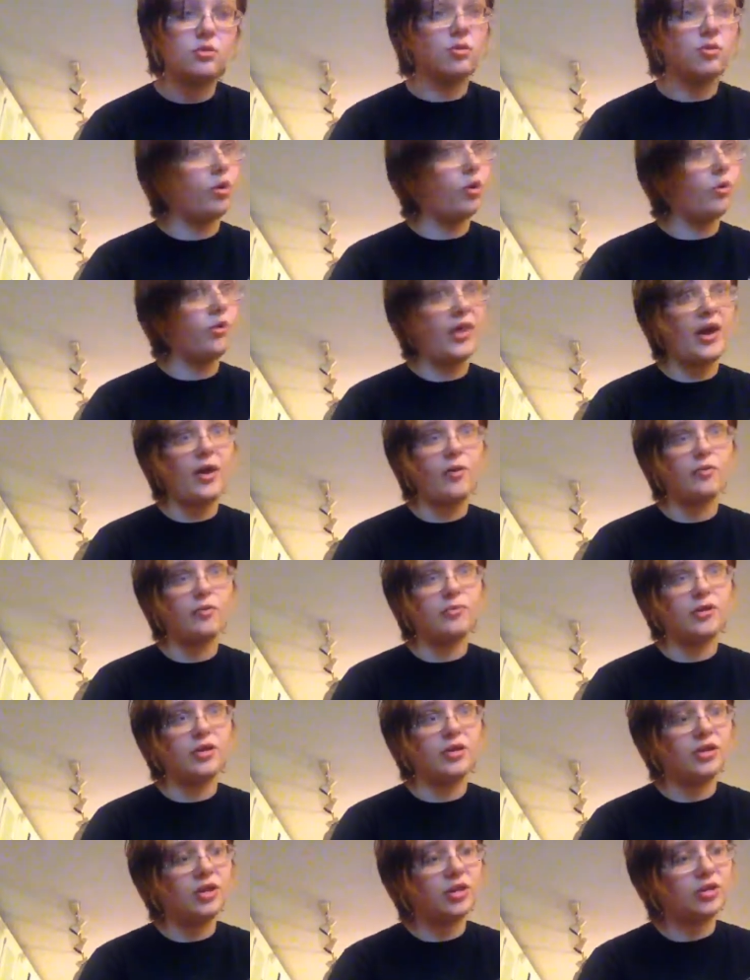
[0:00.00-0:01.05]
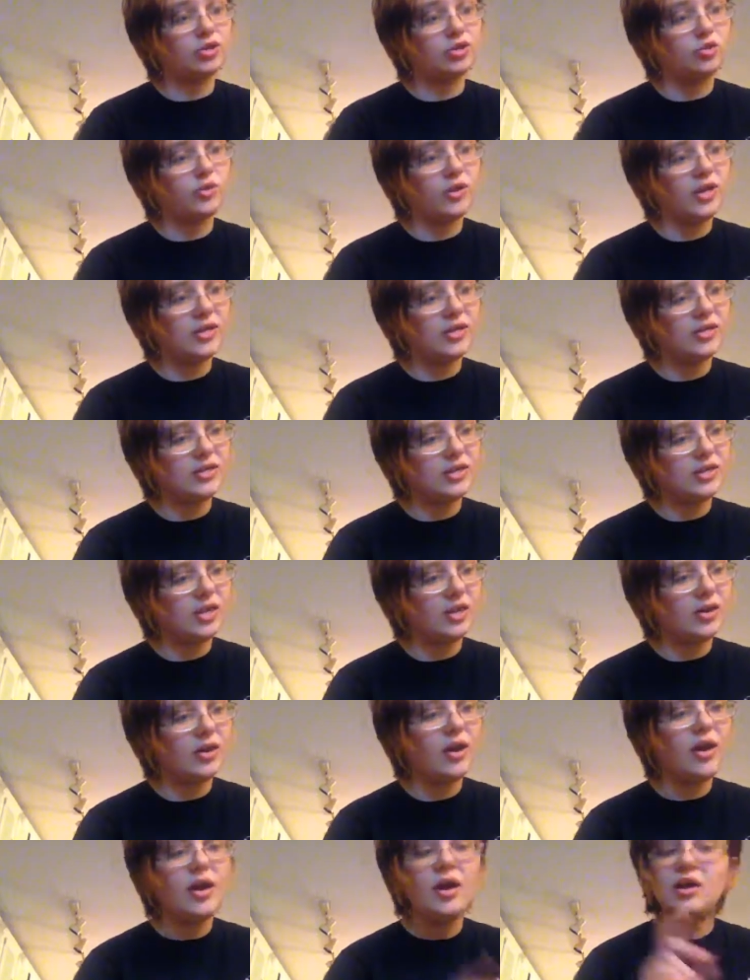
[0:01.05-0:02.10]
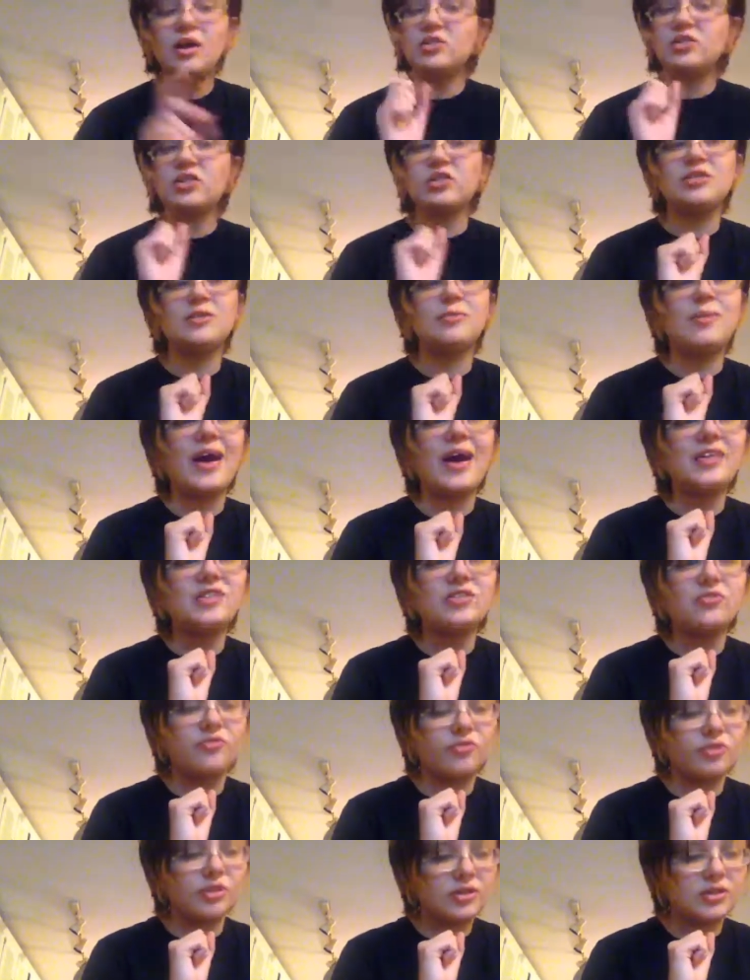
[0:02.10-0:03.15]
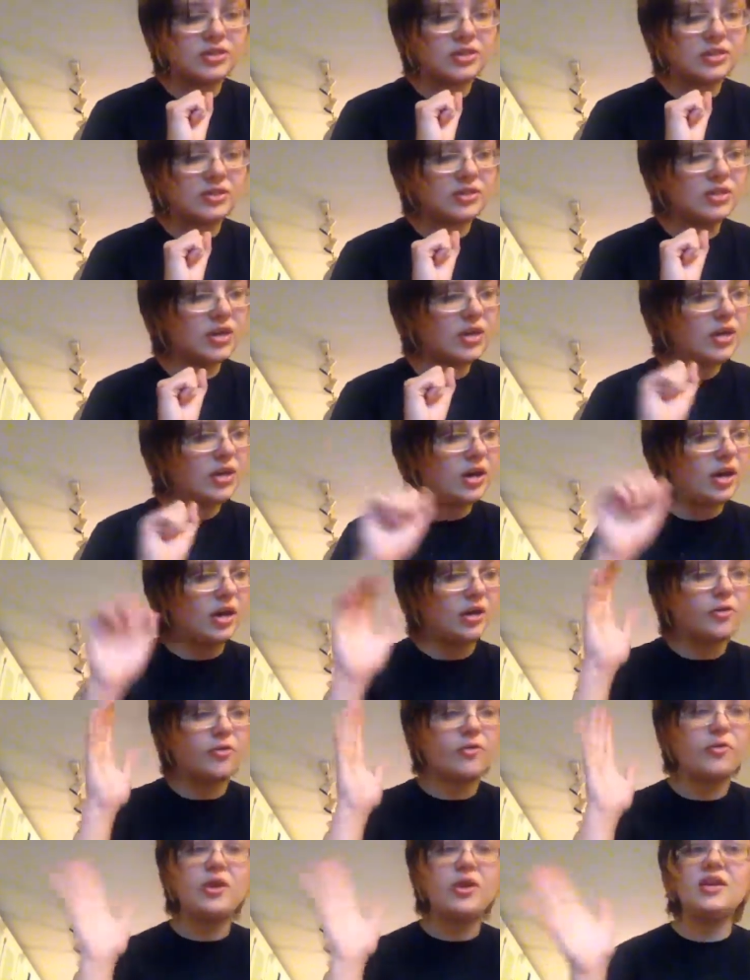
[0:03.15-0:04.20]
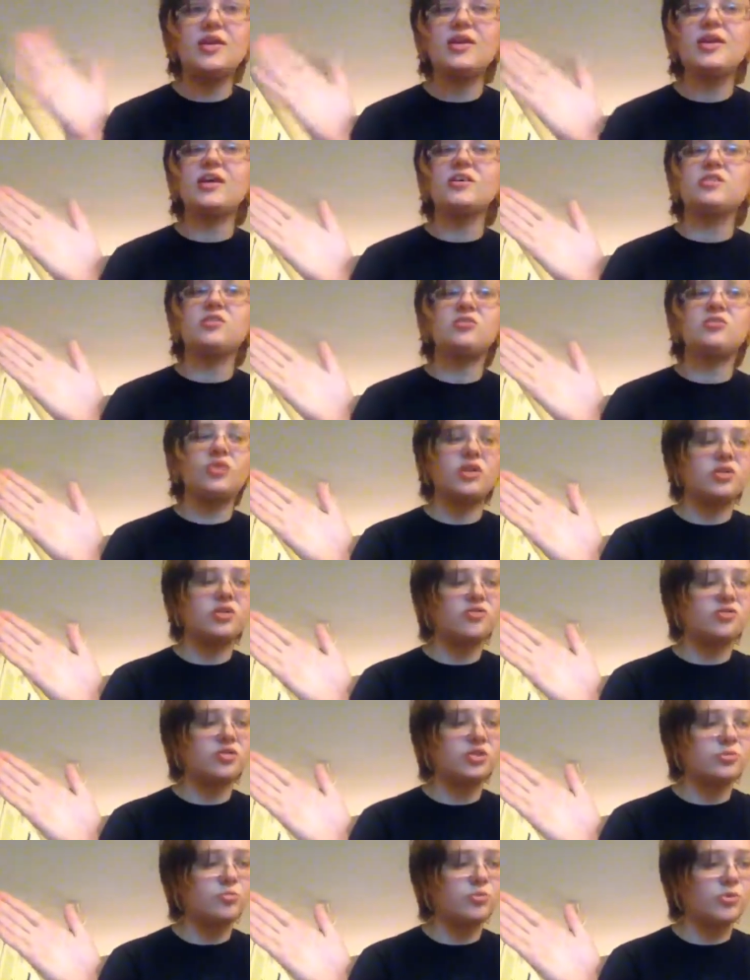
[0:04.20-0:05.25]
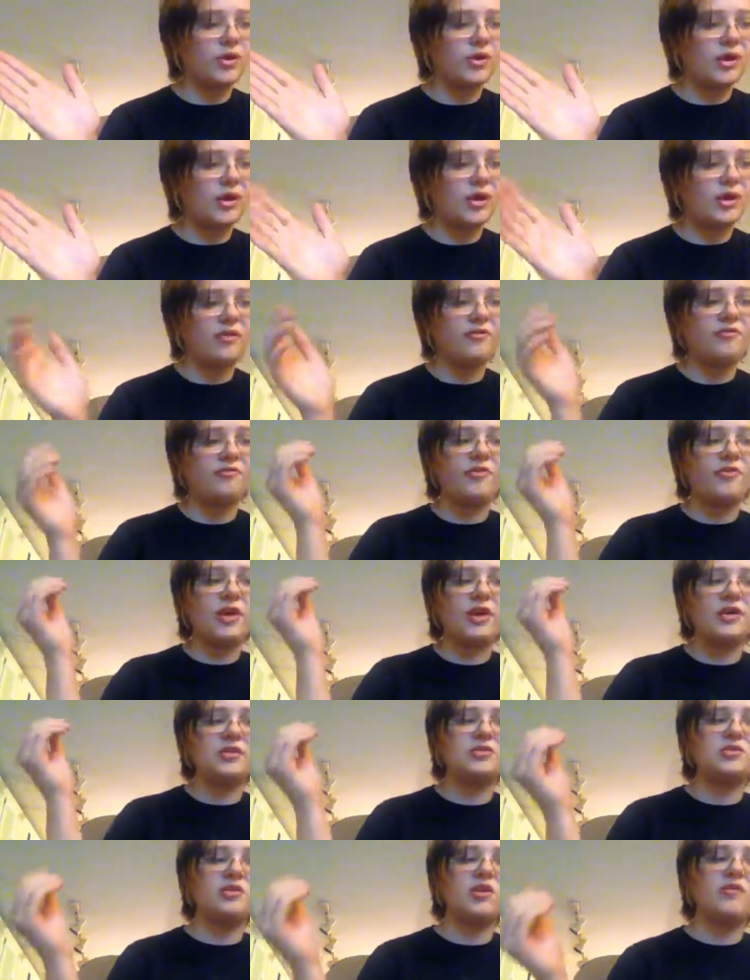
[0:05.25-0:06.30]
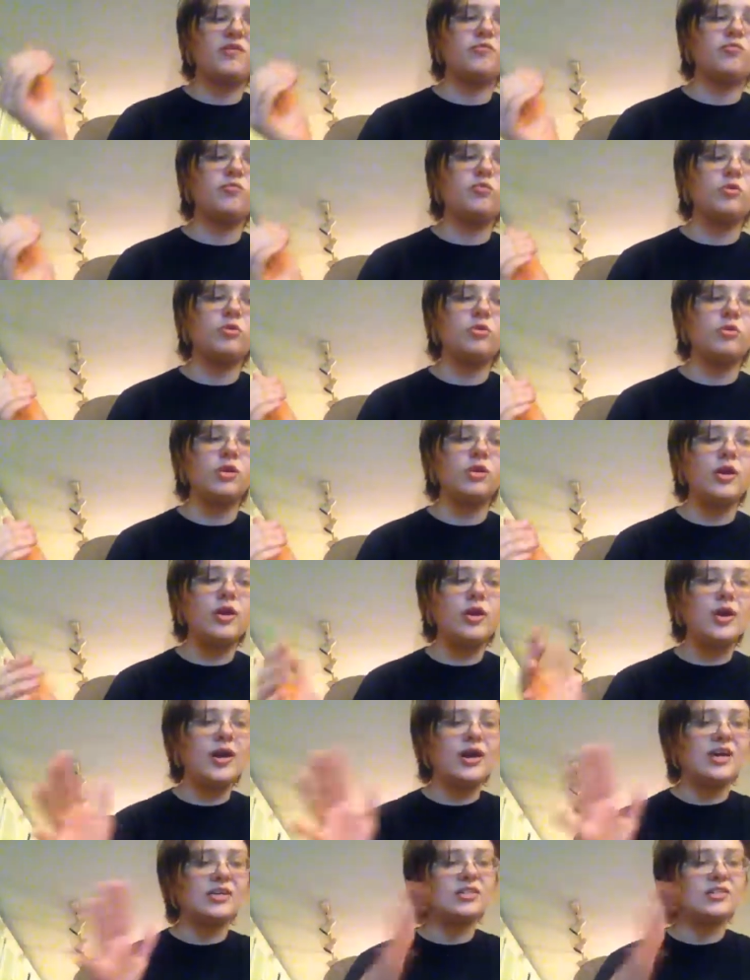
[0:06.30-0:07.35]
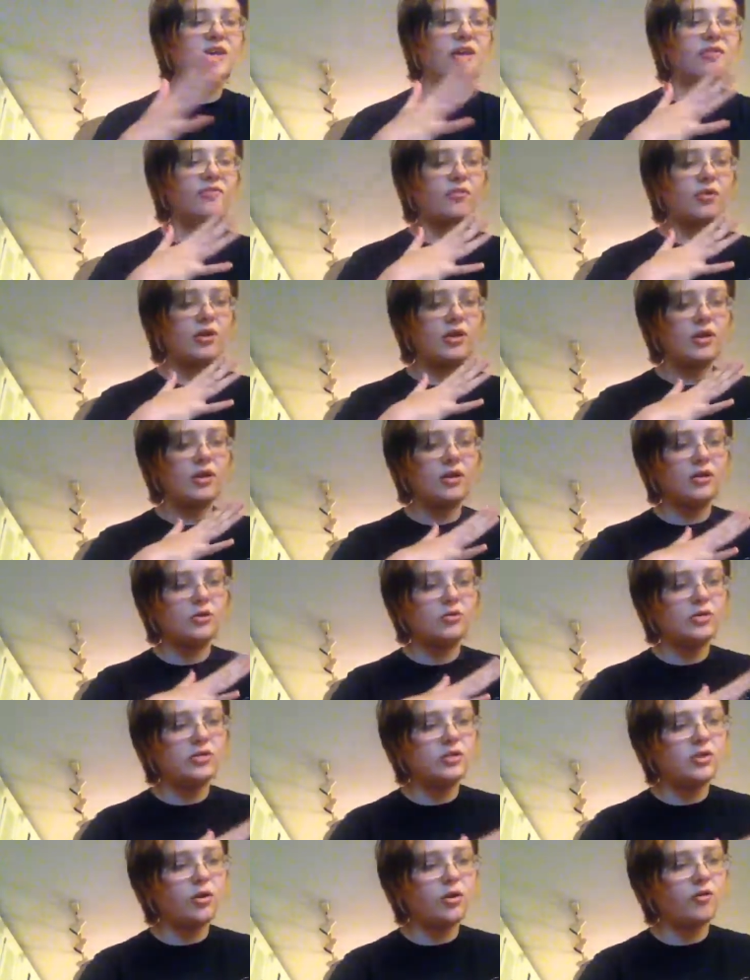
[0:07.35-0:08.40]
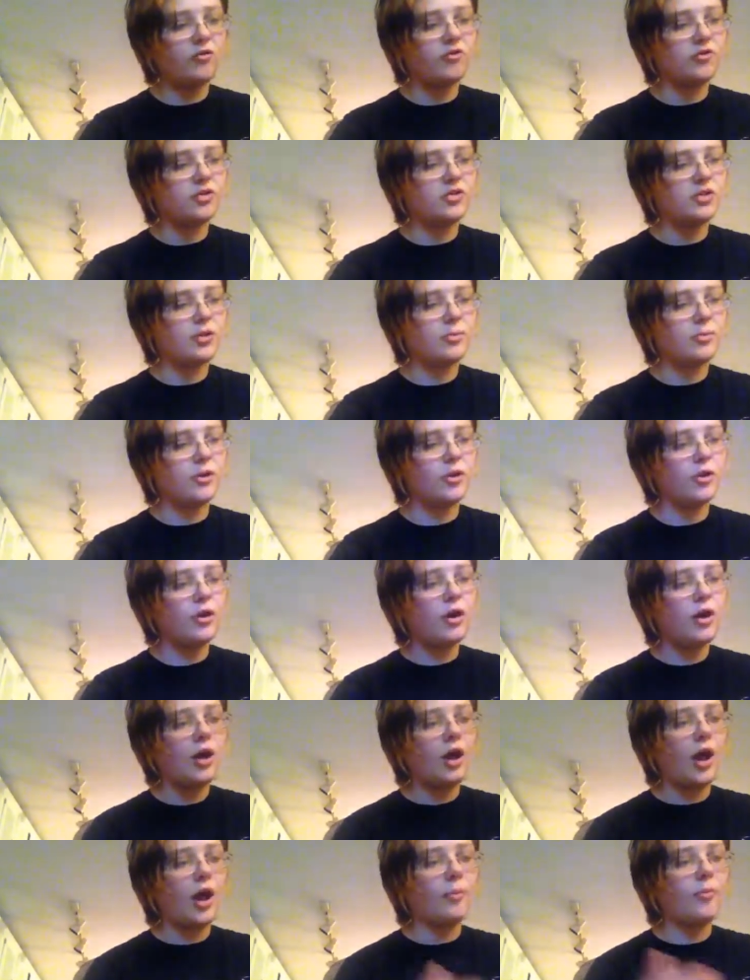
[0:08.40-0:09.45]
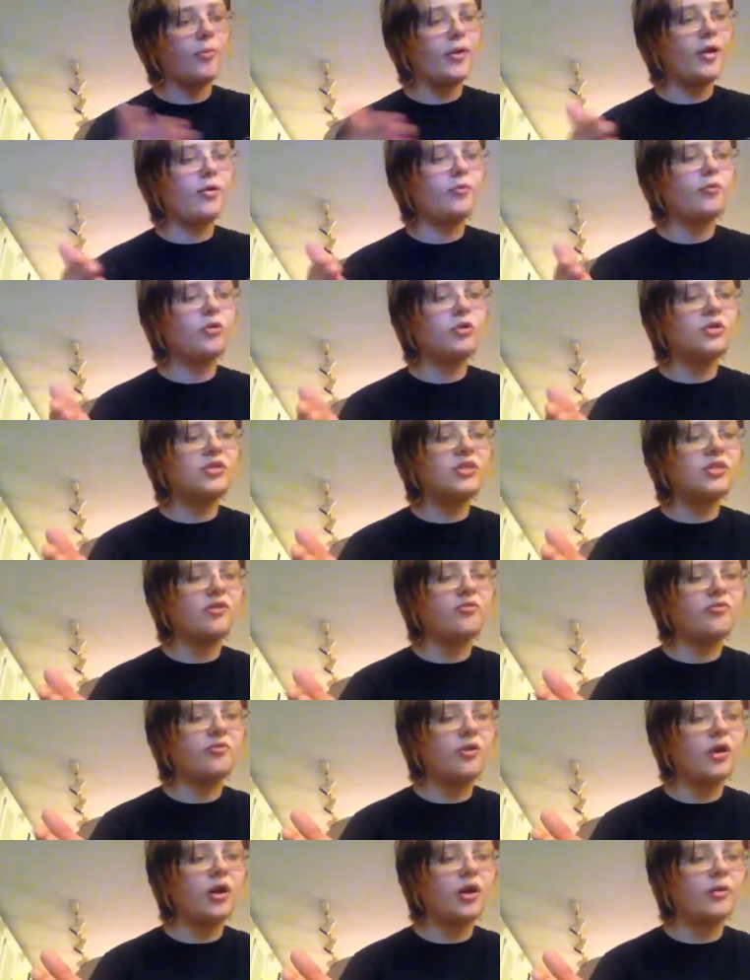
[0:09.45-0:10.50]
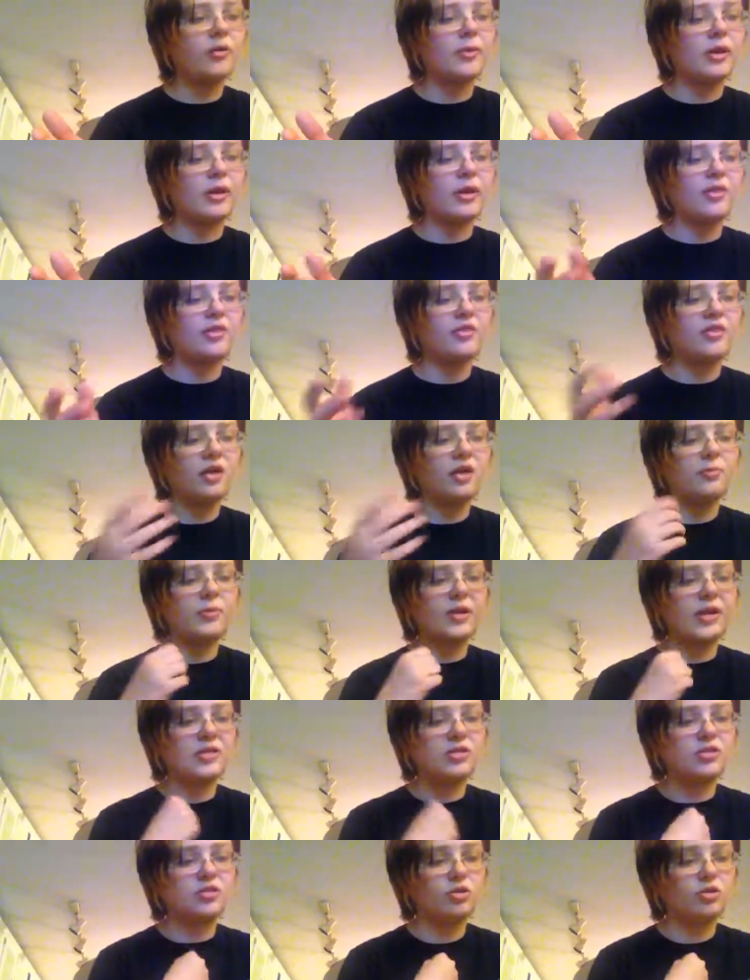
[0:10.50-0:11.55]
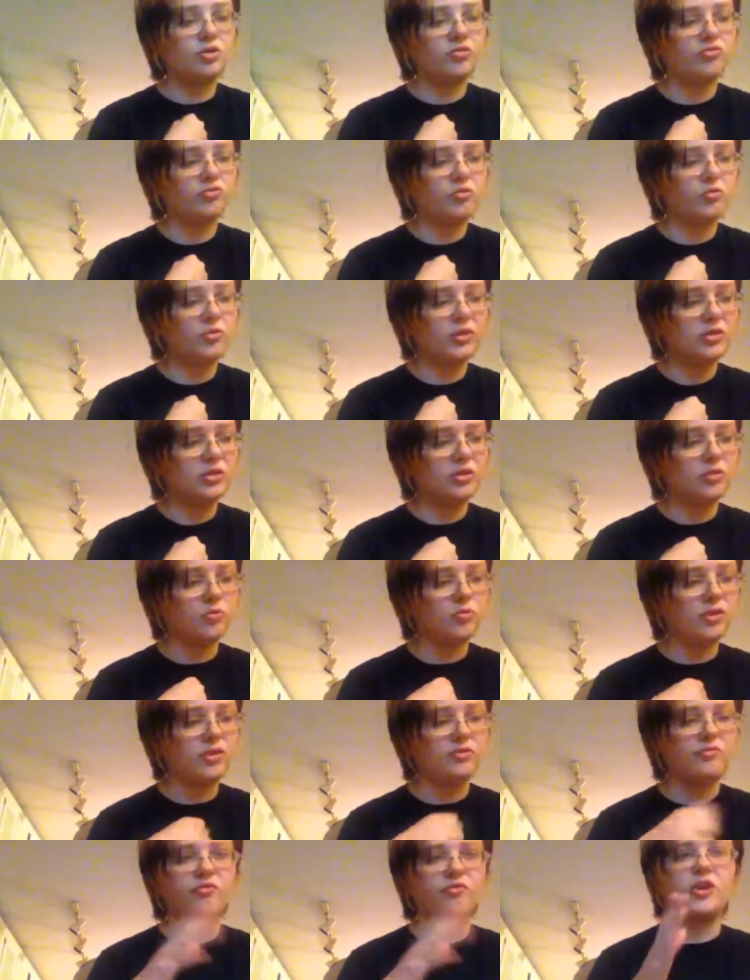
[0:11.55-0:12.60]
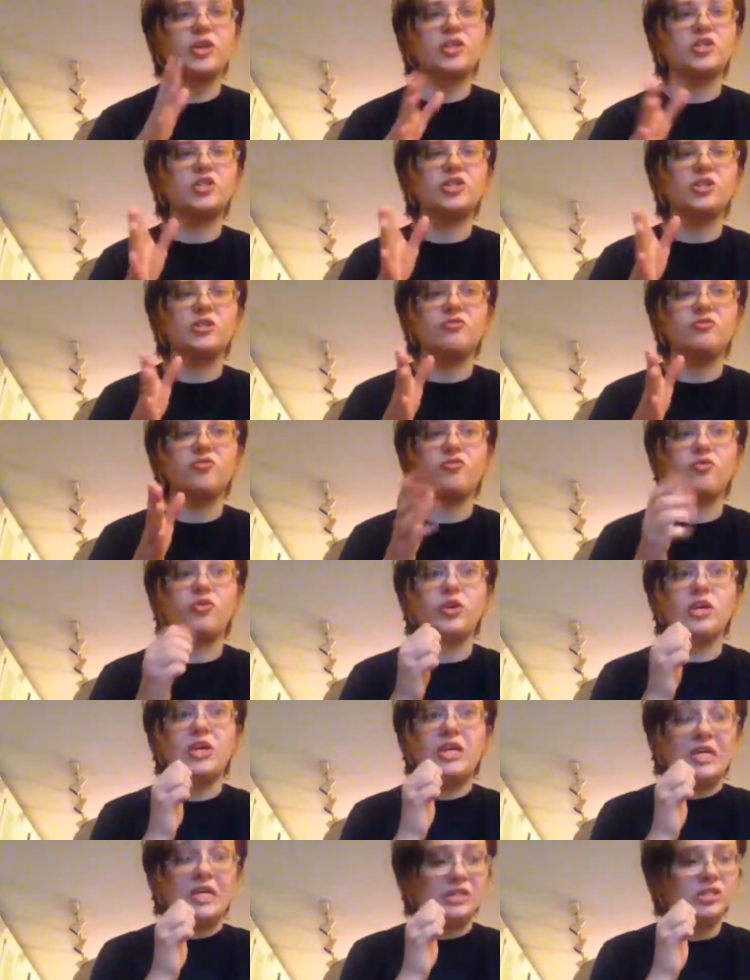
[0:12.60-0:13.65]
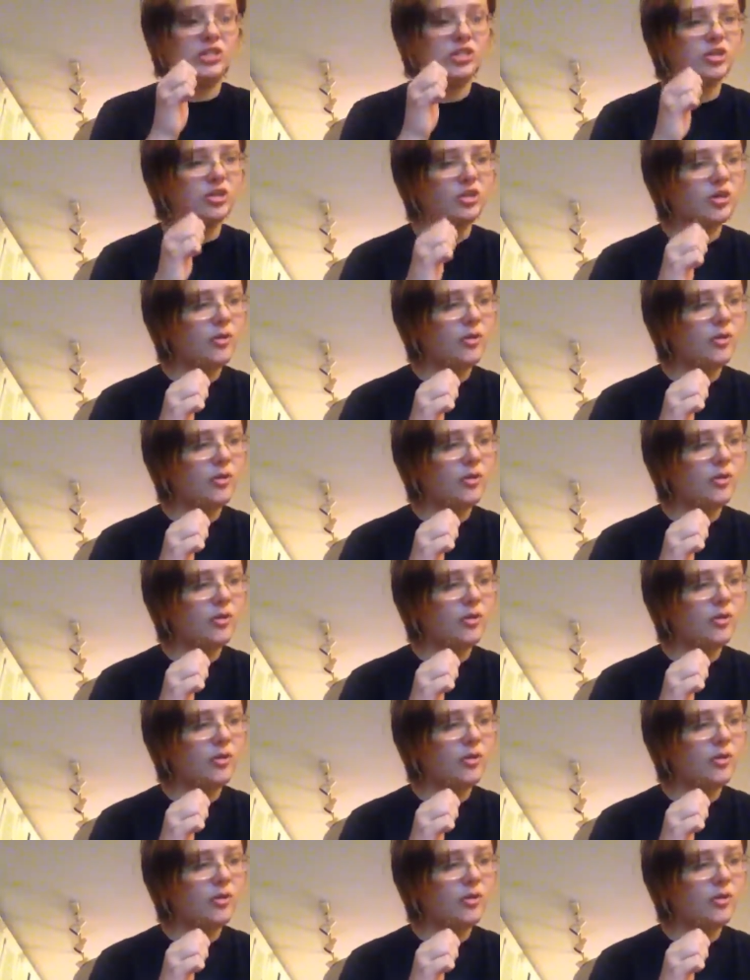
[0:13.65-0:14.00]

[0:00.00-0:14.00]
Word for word: Oh, that would be luxury indeed. Just imagine, for instance, a green dress for spring and a fine soft wool, a saffron yellow silk for summer, a brown worsted for autumn, and a thick black serge for winter with fresh shifts for each.